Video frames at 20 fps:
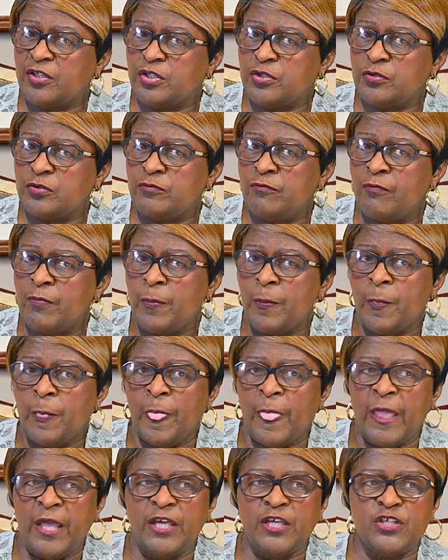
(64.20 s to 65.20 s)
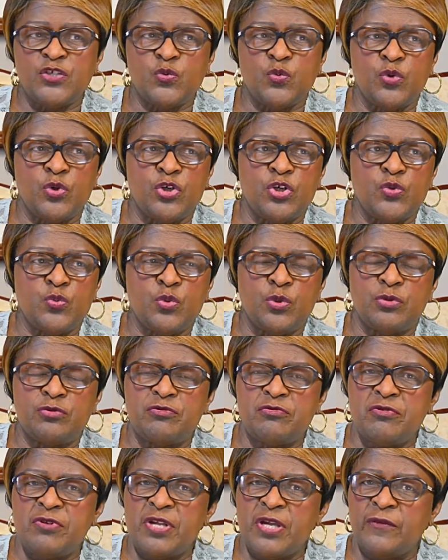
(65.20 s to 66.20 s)
you. His Word will
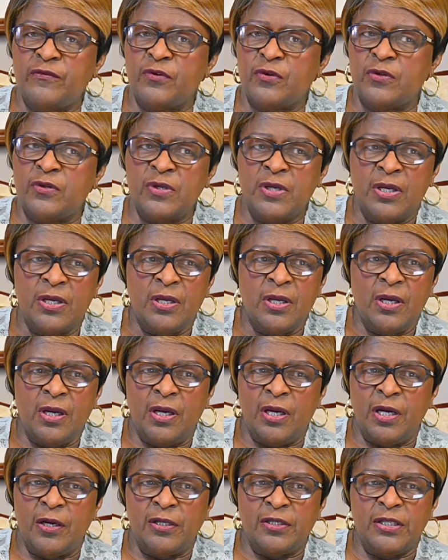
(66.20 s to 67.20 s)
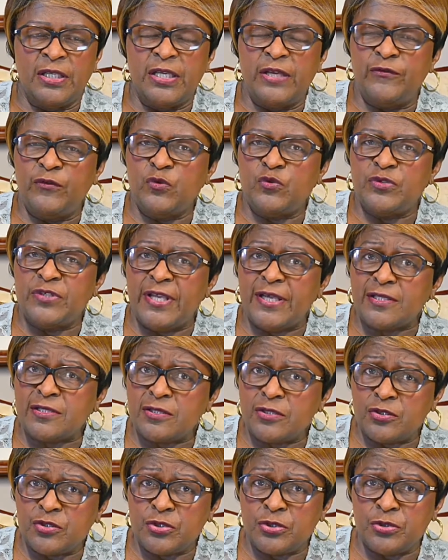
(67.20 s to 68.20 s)
never leave you
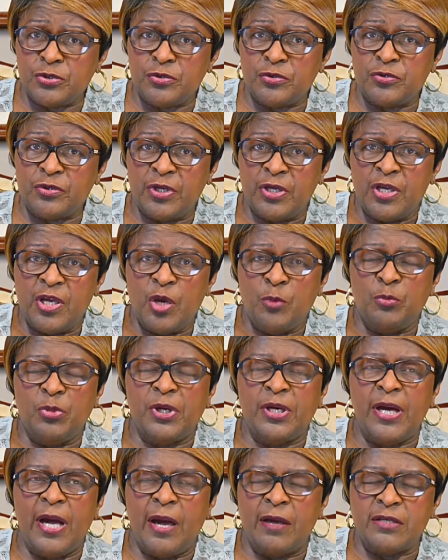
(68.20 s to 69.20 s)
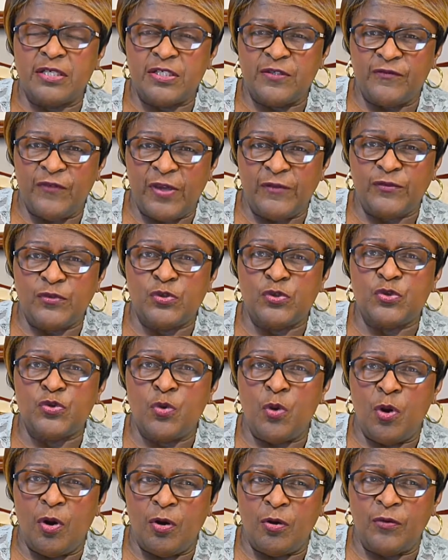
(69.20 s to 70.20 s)
destitute, but God is faithful to do
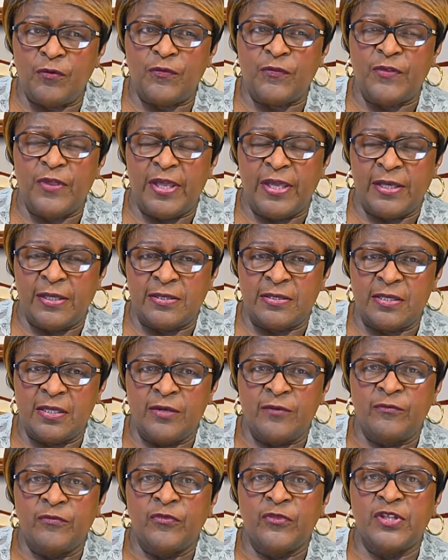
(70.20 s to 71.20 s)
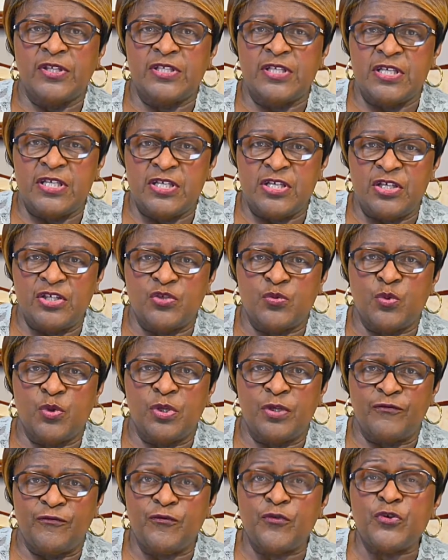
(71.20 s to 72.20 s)
all things that's in His
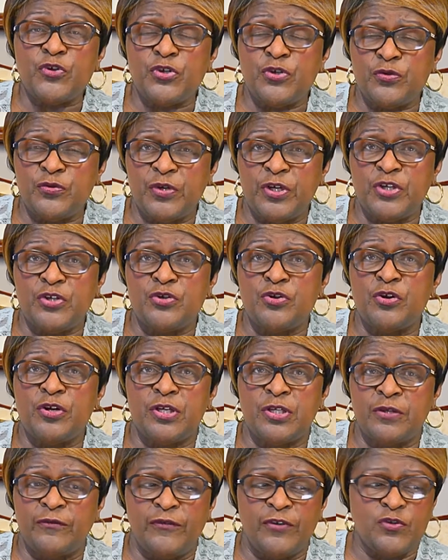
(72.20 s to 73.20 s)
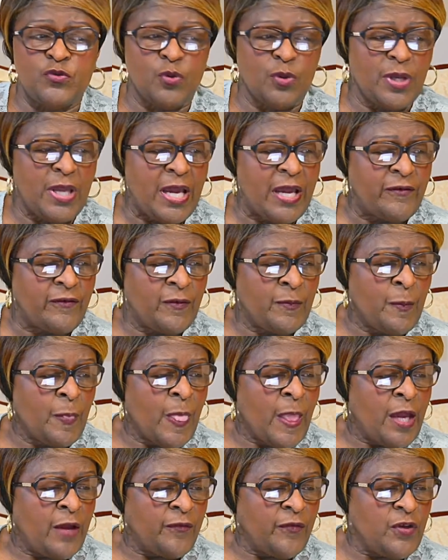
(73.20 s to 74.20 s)
Word for you in your individual life.
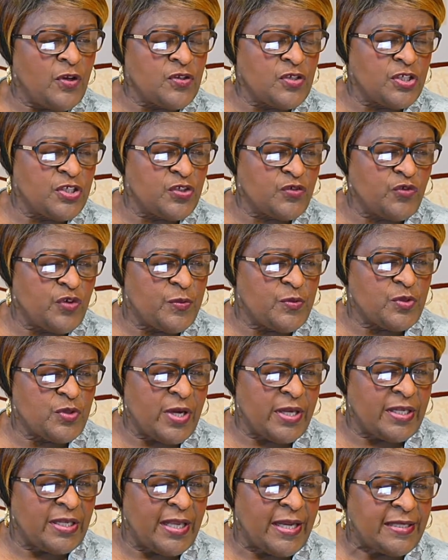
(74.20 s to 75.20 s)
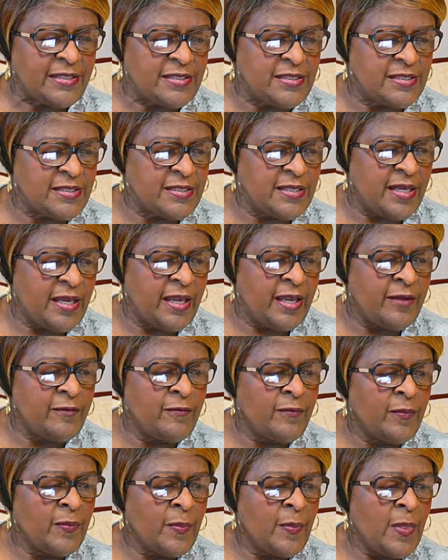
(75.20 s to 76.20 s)
There's a scripture I'd like to say,
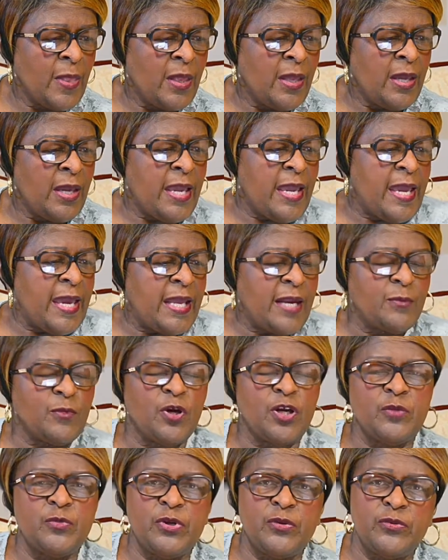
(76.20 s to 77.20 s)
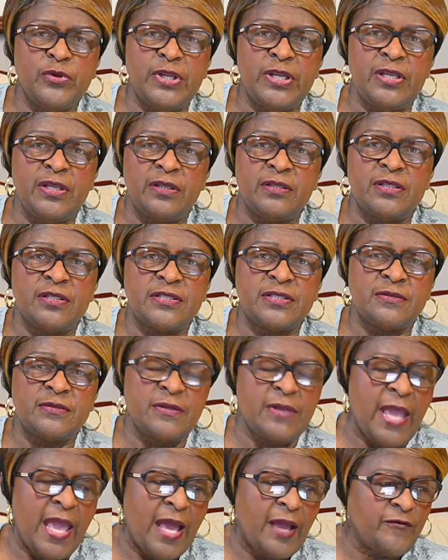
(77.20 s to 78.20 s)
and I'm going to be reading this
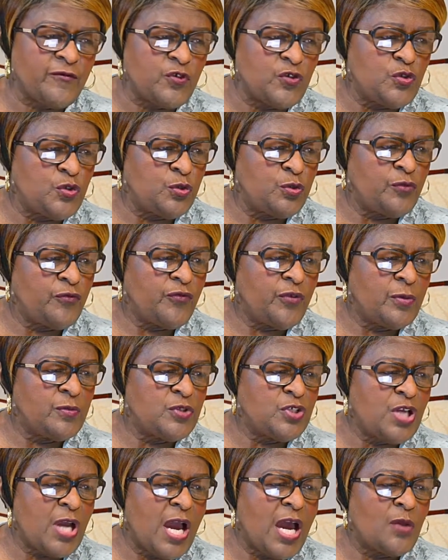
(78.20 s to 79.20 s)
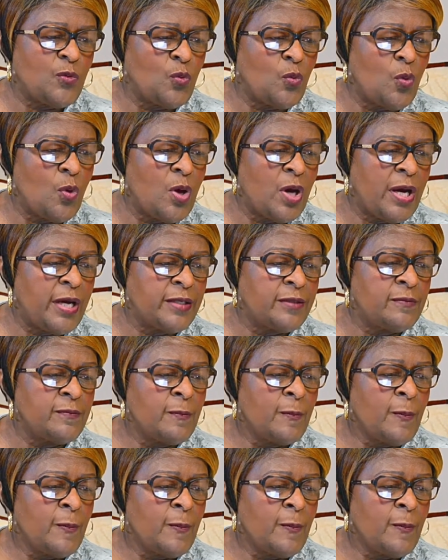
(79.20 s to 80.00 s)
afternoon from John 1,